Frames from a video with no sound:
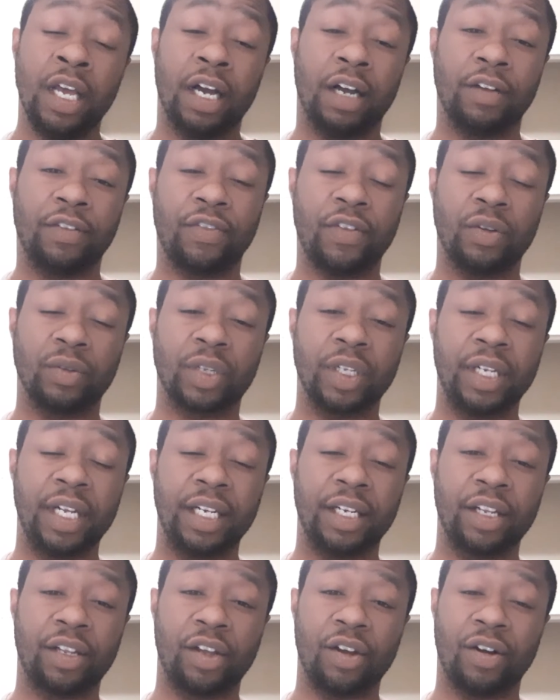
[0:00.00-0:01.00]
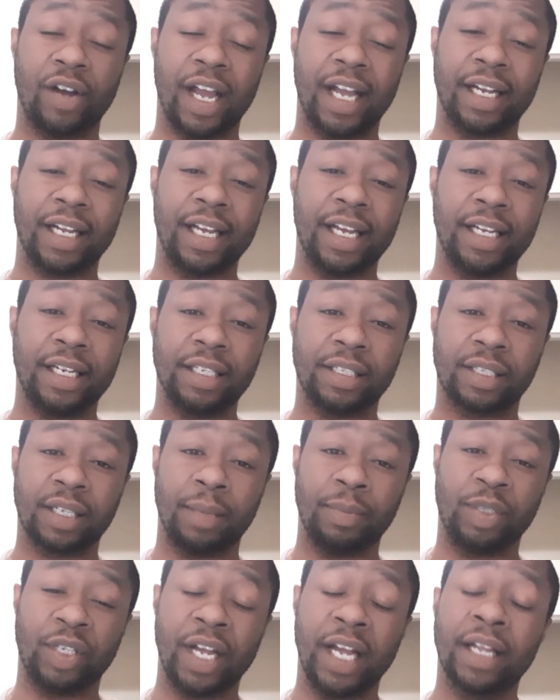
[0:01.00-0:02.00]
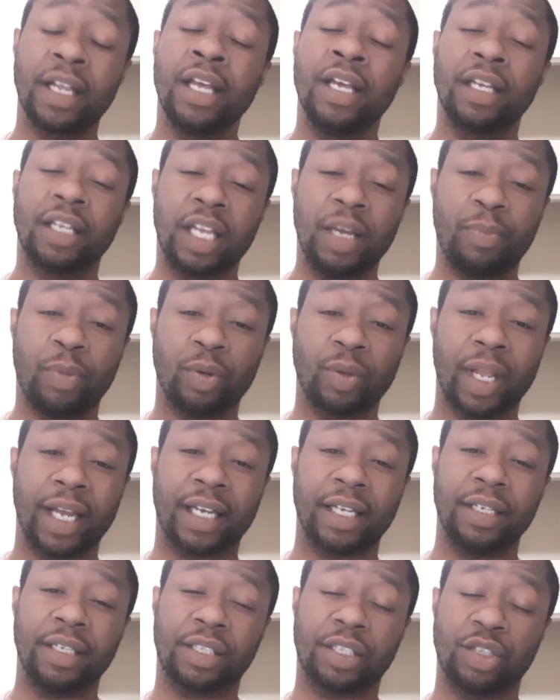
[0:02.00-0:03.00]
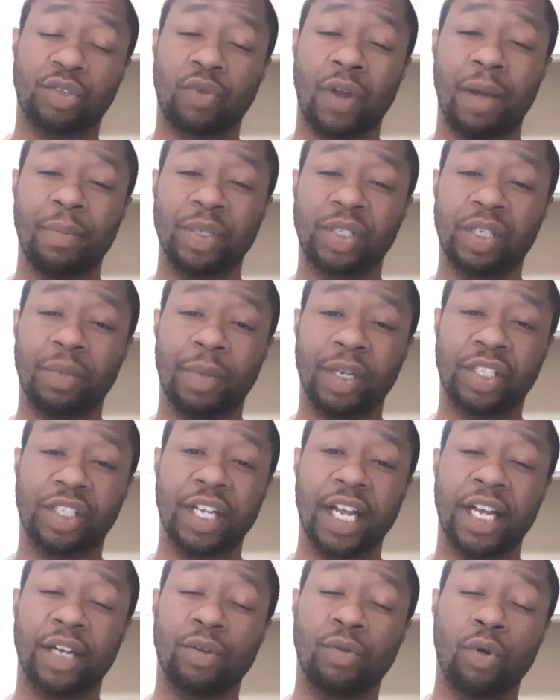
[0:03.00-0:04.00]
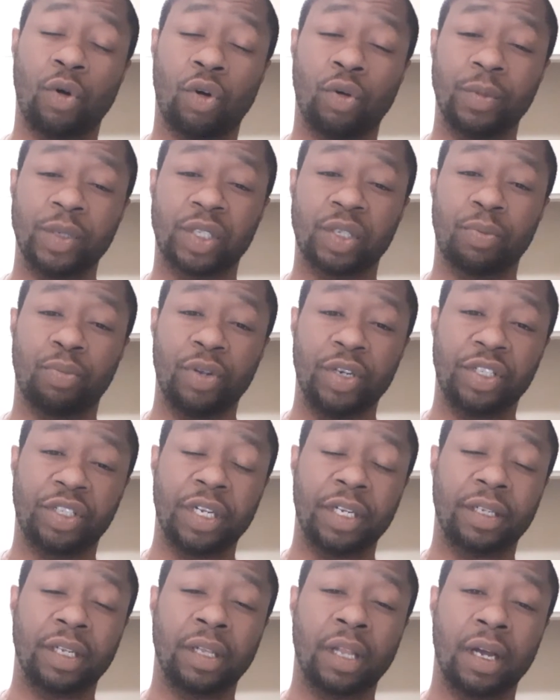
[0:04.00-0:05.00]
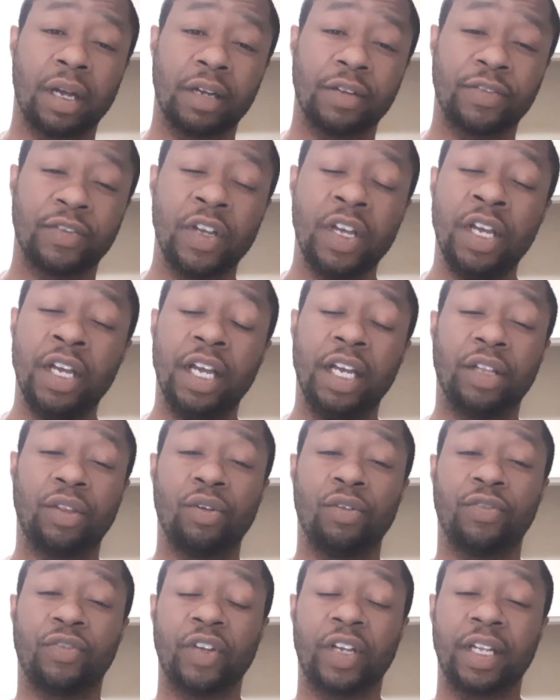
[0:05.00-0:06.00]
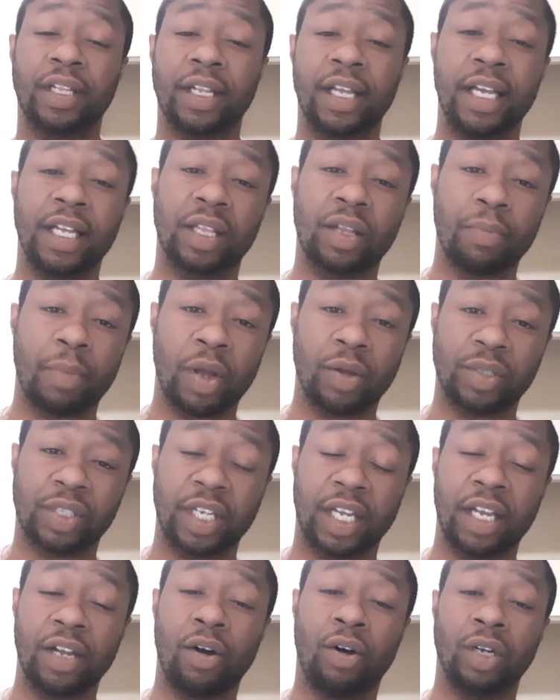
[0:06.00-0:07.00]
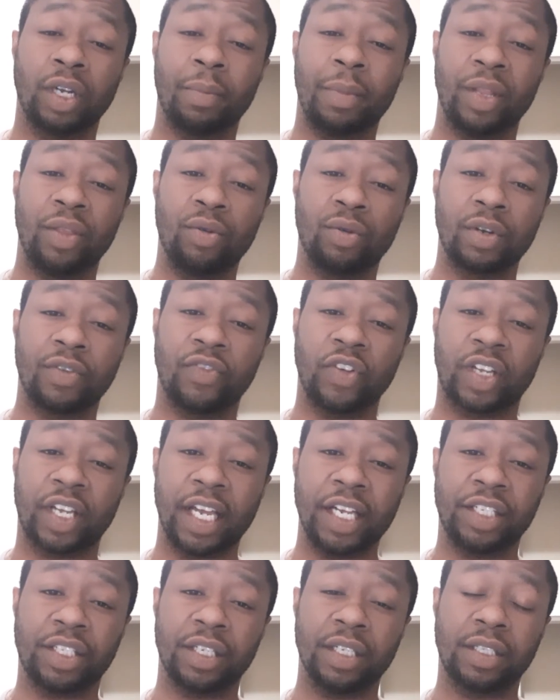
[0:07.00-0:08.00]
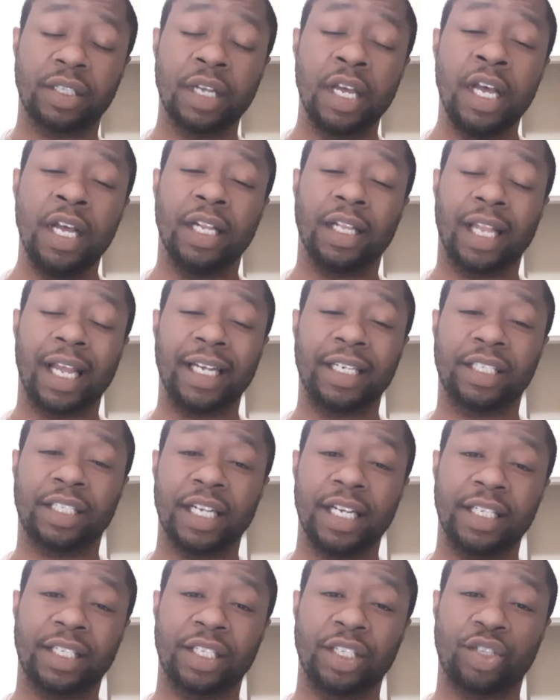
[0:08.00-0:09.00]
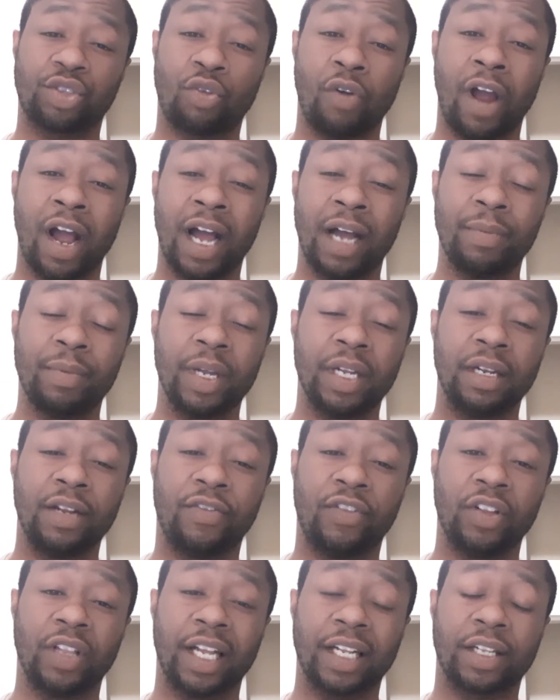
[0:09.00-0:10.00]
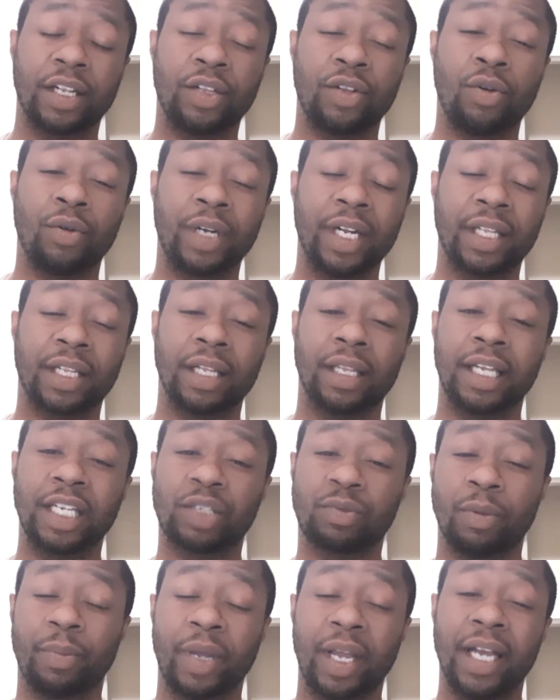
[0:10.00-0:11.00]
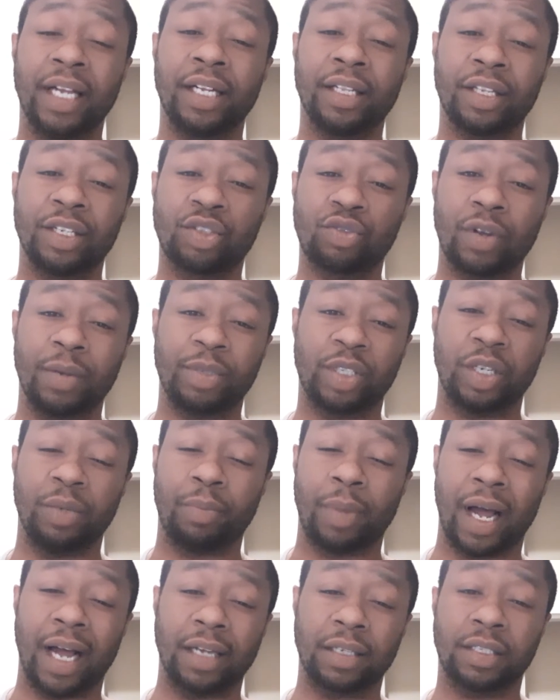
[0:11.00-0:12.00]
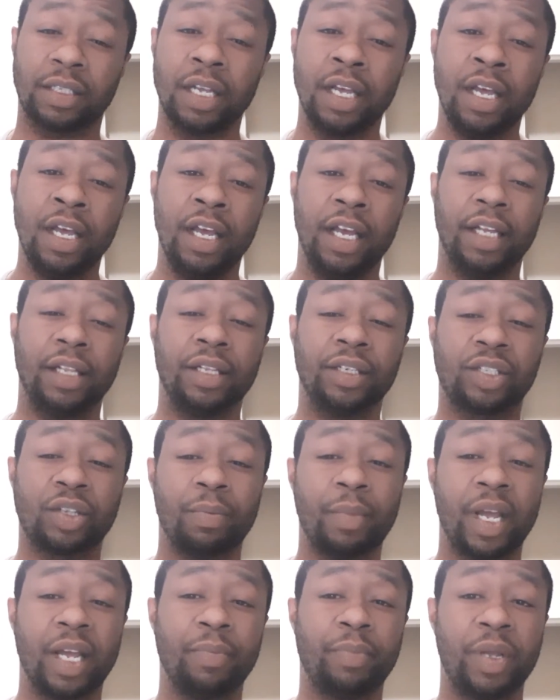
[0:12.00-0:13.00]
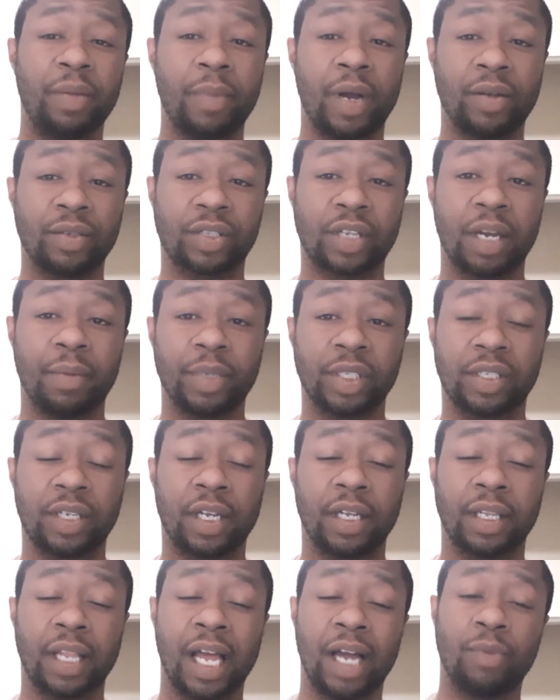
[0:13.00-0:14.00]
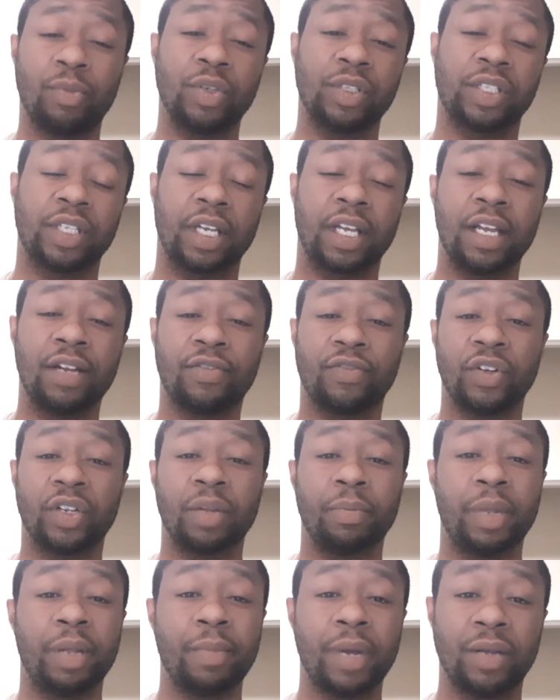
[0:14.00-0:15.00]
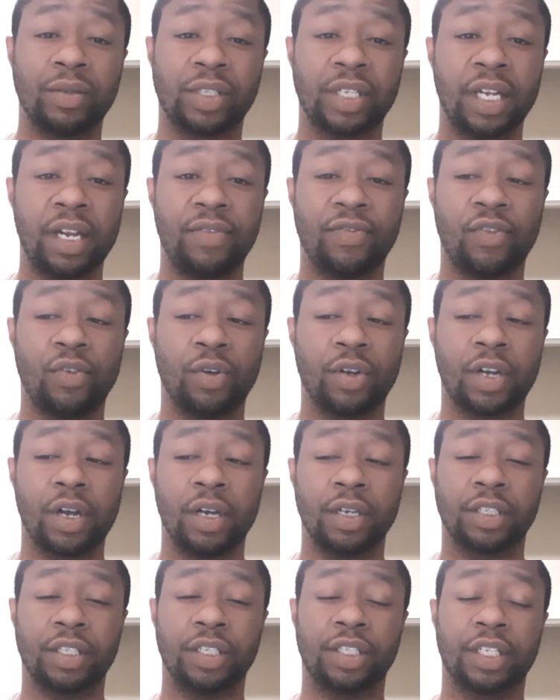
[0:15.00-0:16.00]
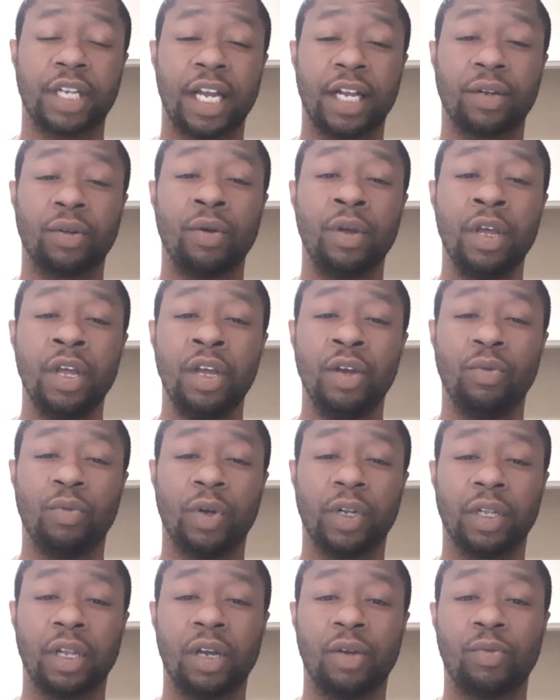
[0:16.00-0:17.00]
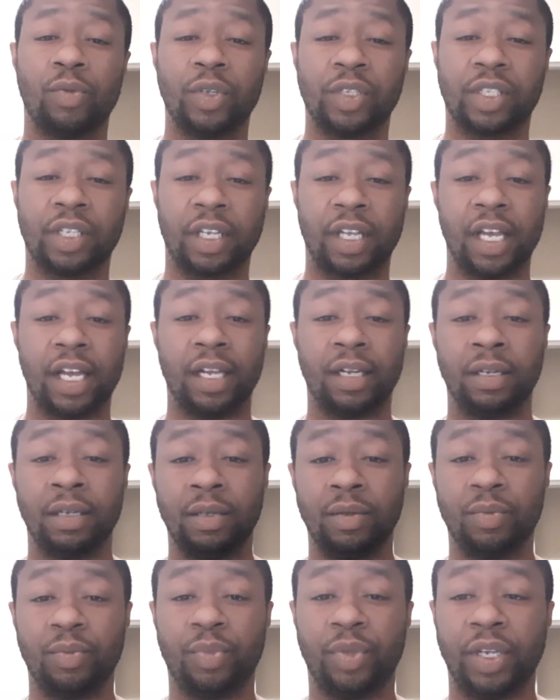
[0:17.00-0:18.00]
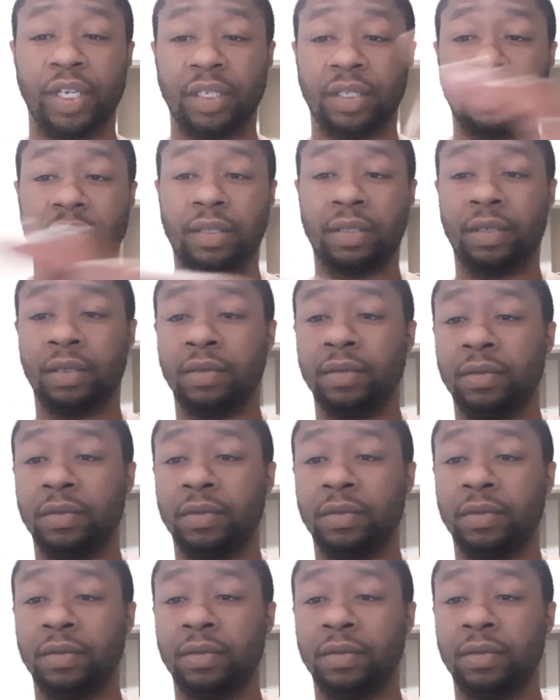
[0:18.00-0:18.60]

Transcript: I felt the need that y'all had to hear this subject. Keep on liking and subscribing to my channel. Always appreciate the love. And don't forget to hit the bell to get all of my notifications. Like, share, and subscribe. And if you'd like to donate, the links will be in the description box. And this your man B-Mouse coming to you live once again from the B-Mouse 84 Conscious channel. One love once again. Peace.